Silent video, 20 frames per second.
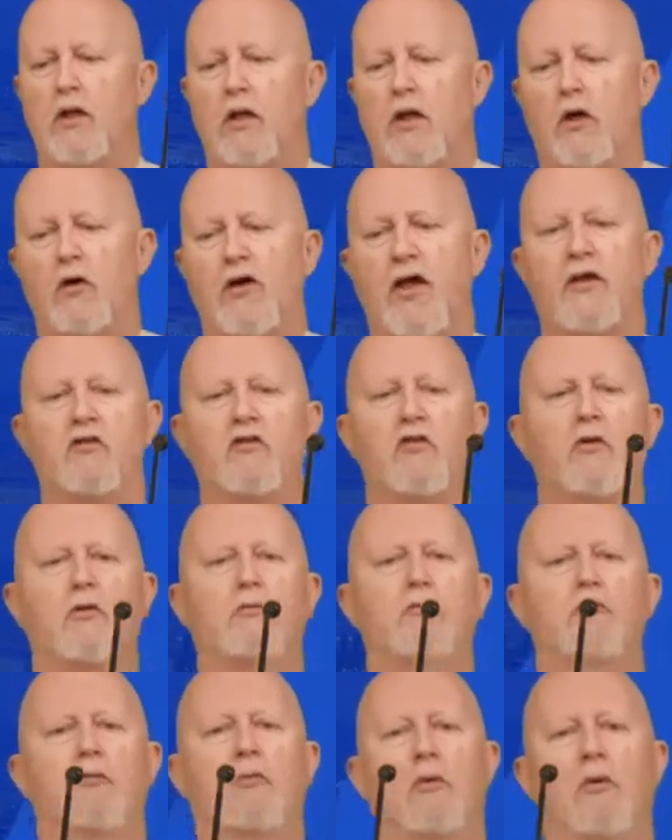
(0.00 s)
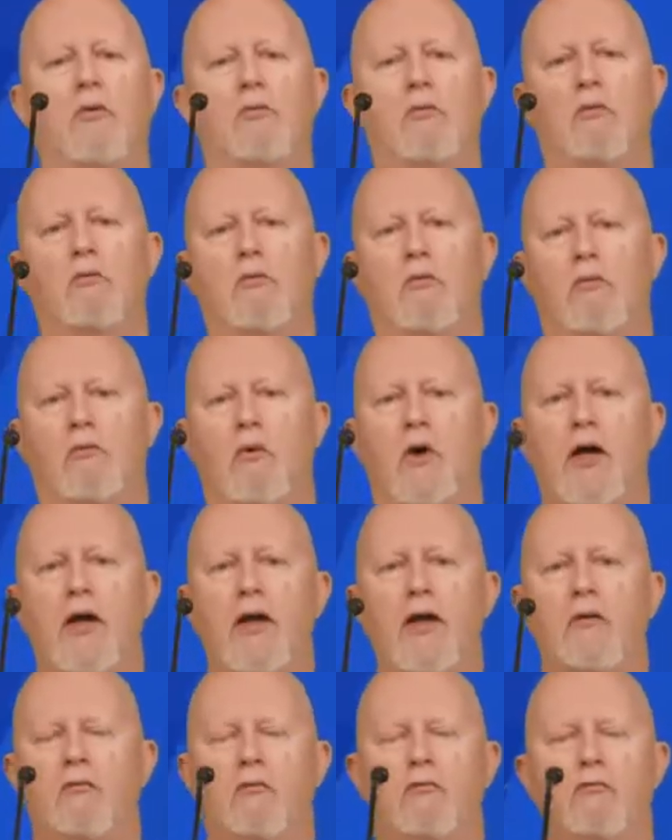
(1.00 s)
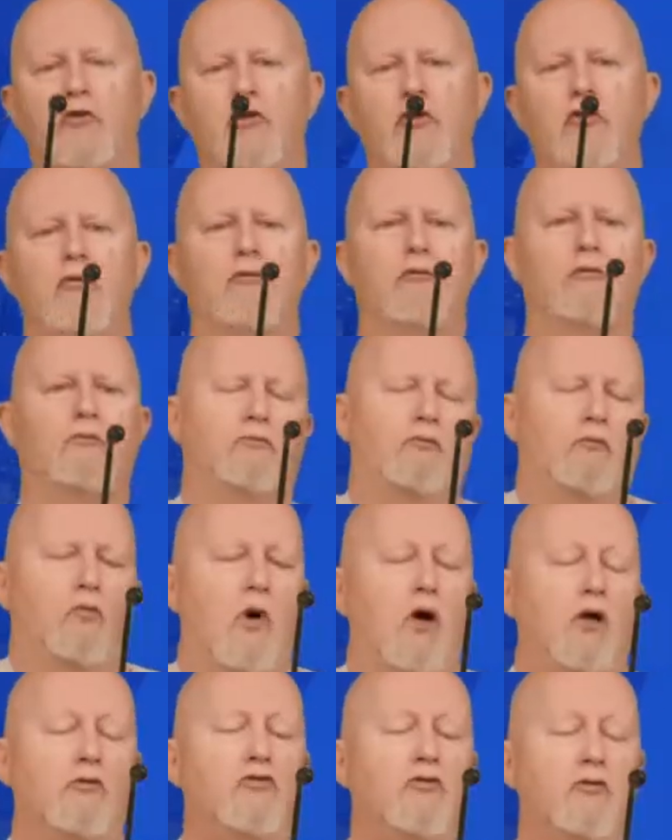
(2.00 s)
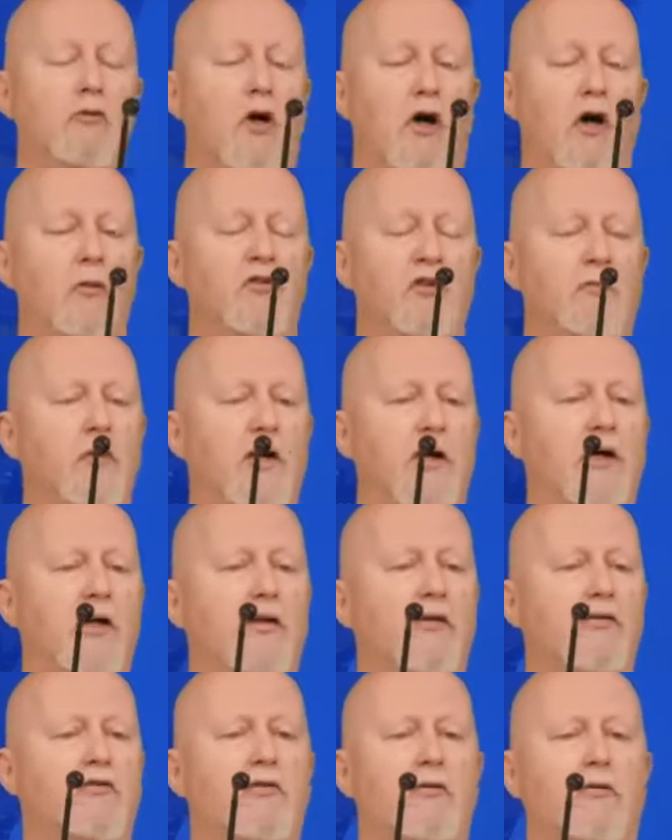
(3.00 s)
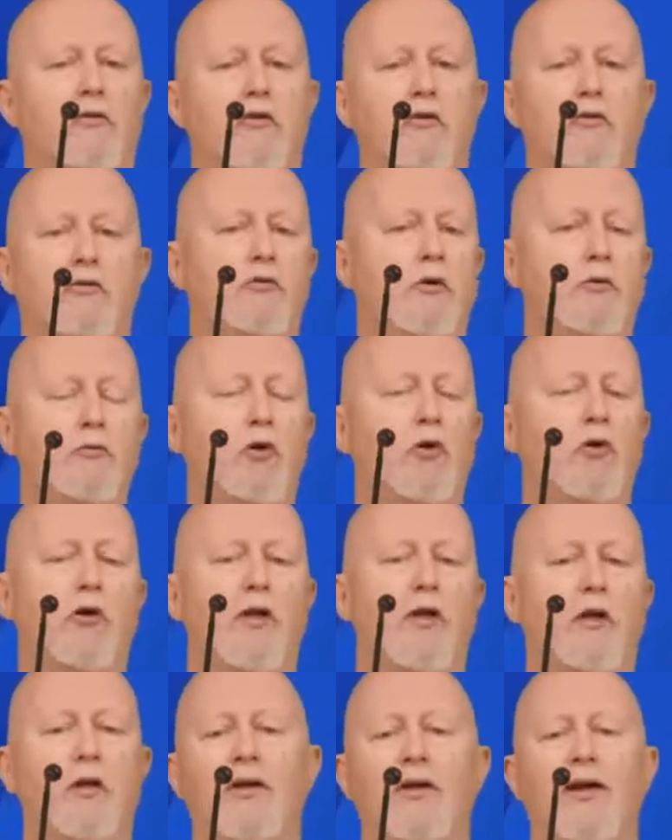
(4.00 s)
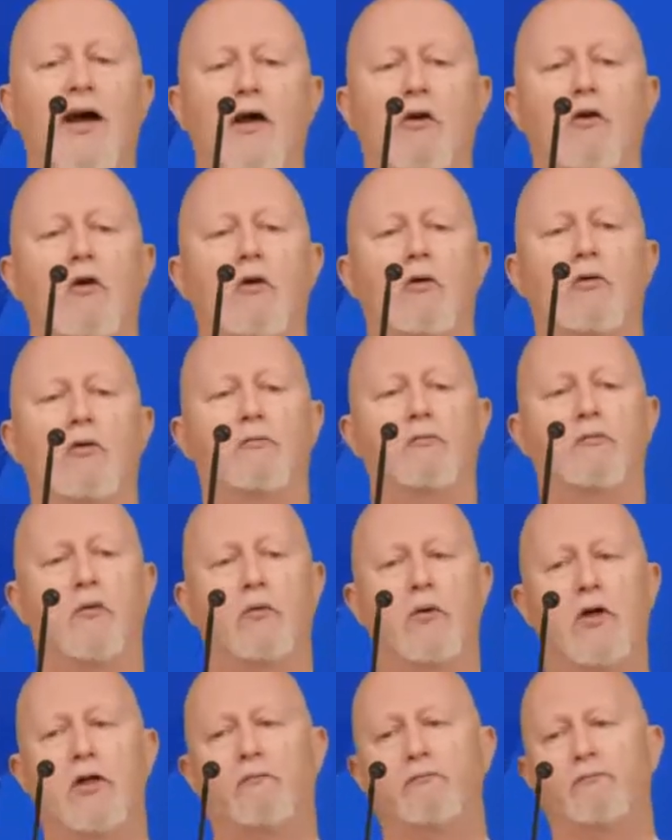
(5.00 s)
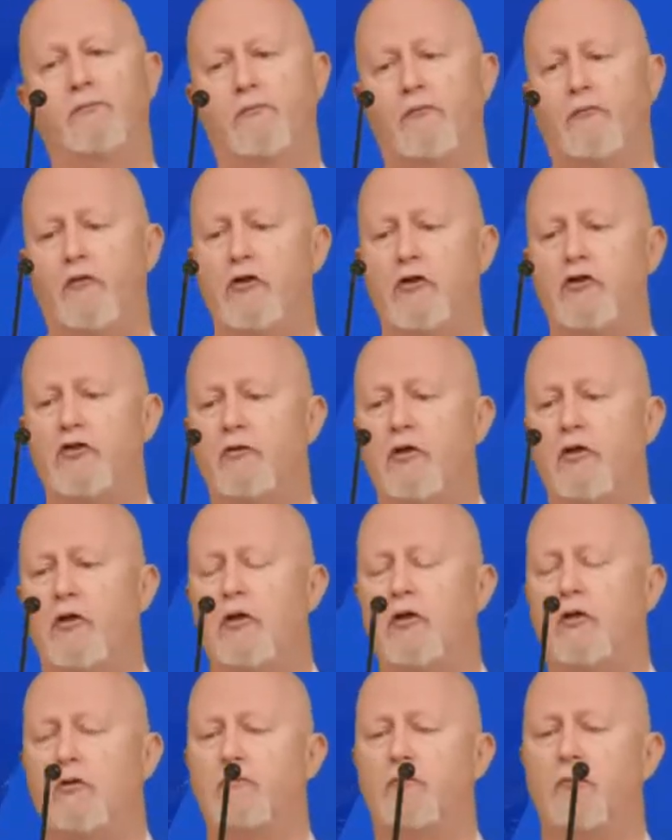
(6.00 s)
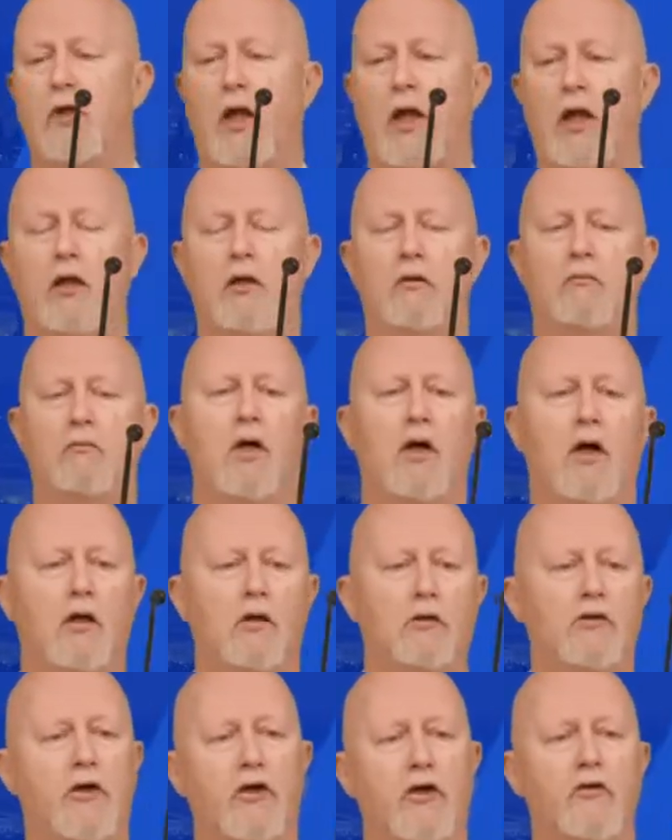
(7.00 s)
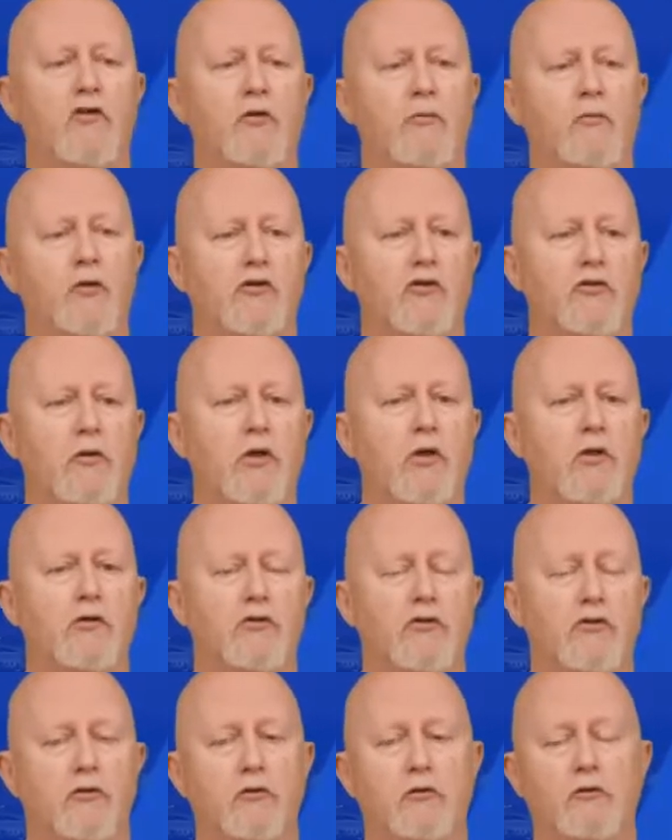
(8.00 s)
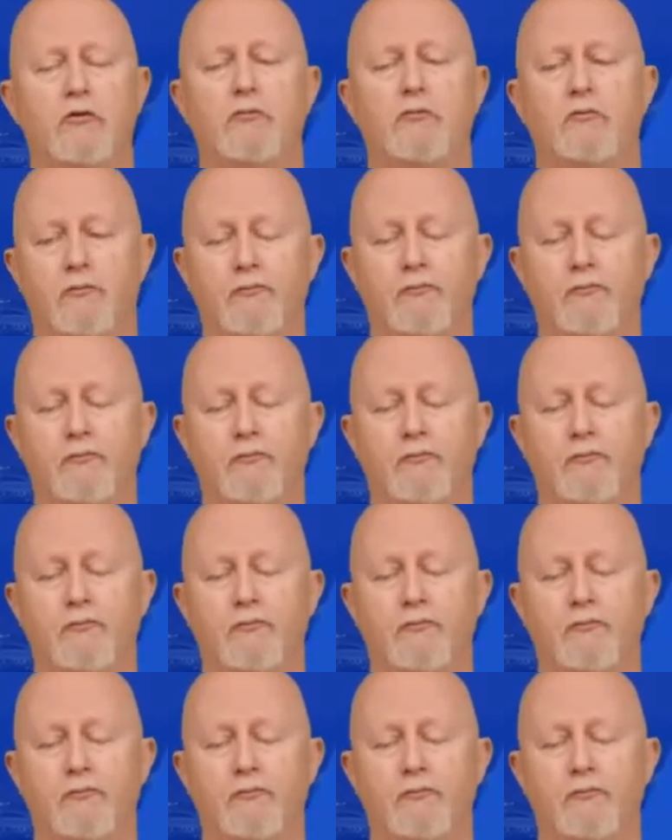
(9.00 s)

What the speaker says: Okay, so why do you want to optimize your reporting at all? Well, first of all, our customers want to,